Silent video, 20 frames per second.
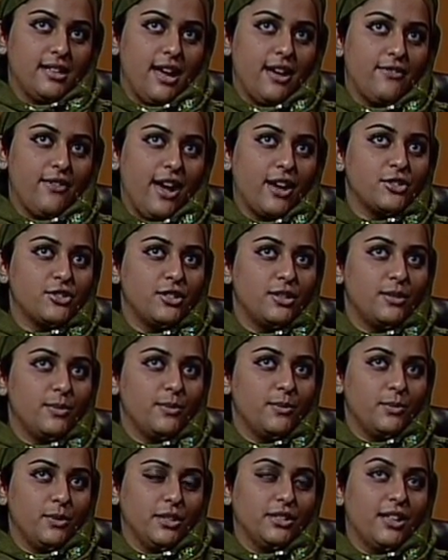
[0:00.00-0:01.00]
I've actually
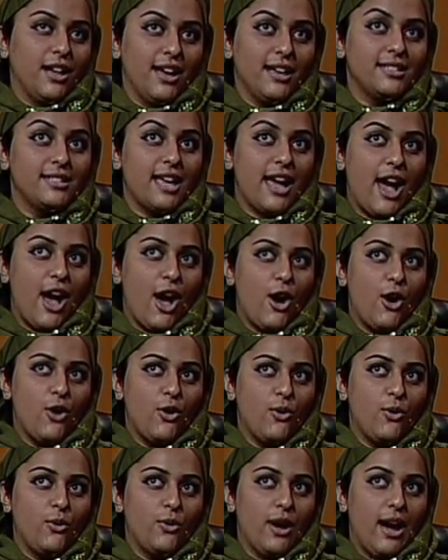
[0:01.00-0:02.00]
realized
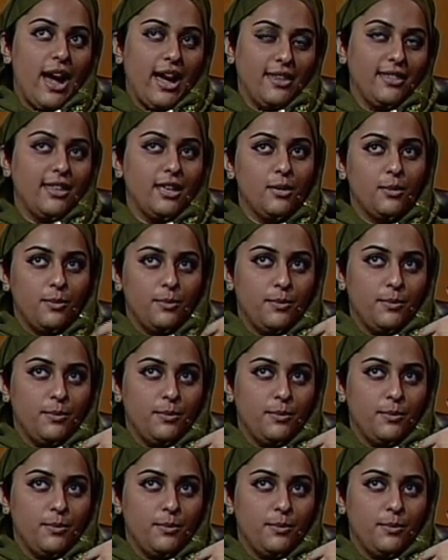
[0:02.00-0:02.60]
how I think